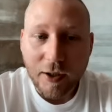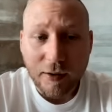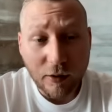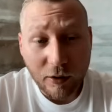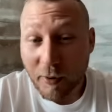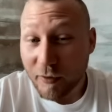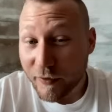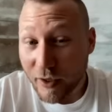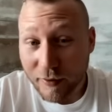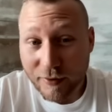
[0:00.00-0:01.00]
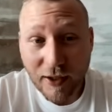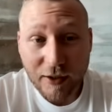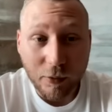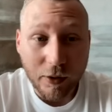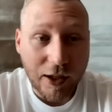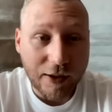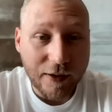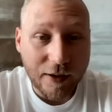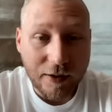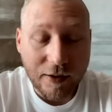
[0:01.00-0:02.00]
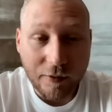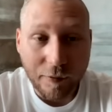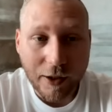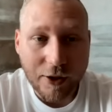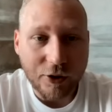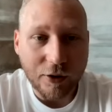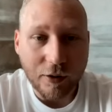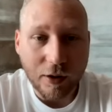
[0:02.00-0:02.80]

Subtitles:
It's going to be a very tight one, like the inflation